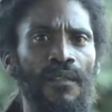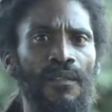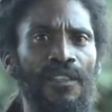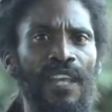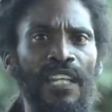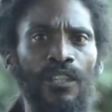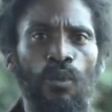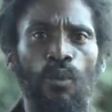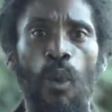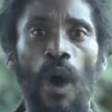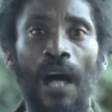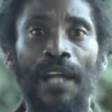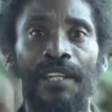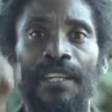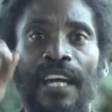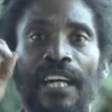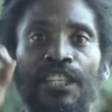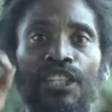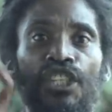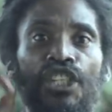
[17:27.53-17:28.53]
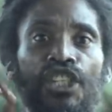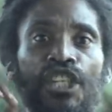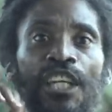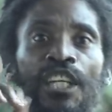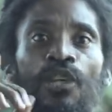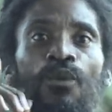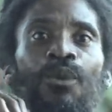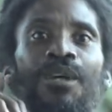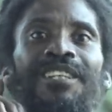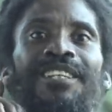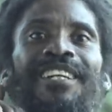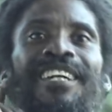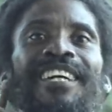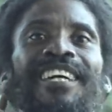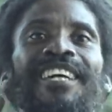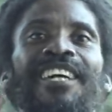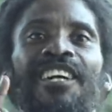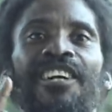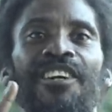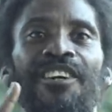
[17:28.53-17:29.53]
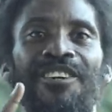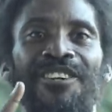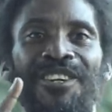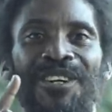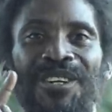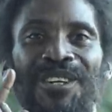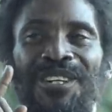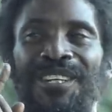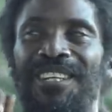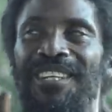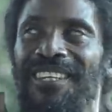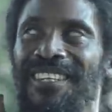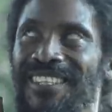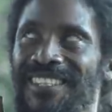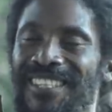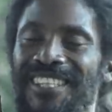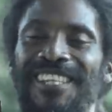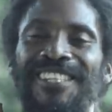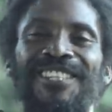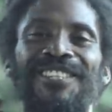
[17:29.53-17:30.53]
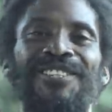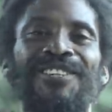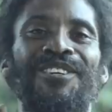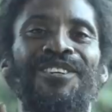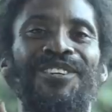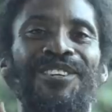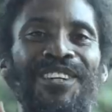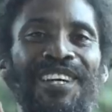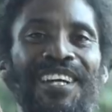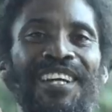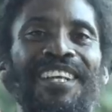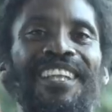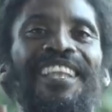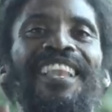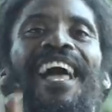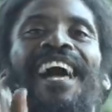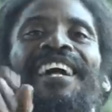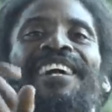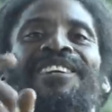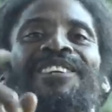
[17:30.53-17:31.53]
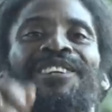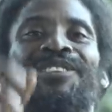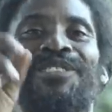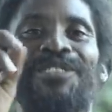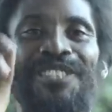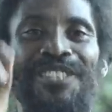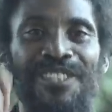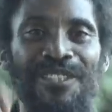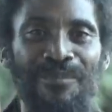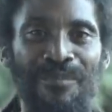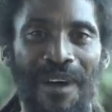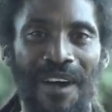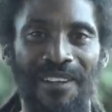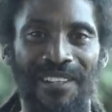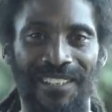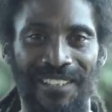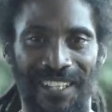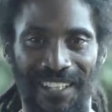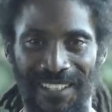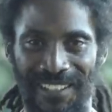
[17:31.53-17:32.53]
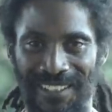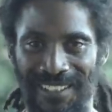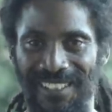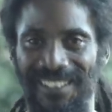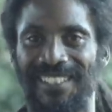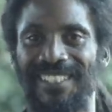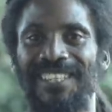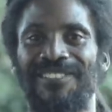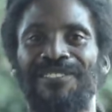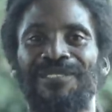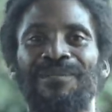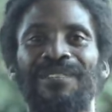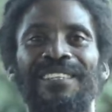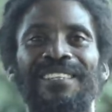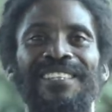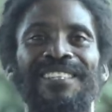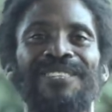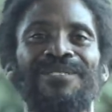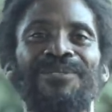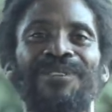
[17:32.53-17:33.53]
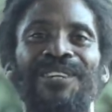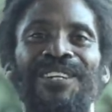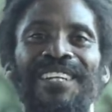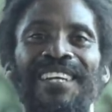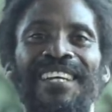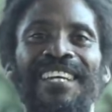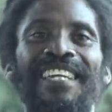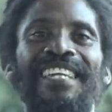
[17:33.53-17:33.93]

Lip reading: That one that genuinely care, he says, to liken unto the Samaritan. He's given me this word.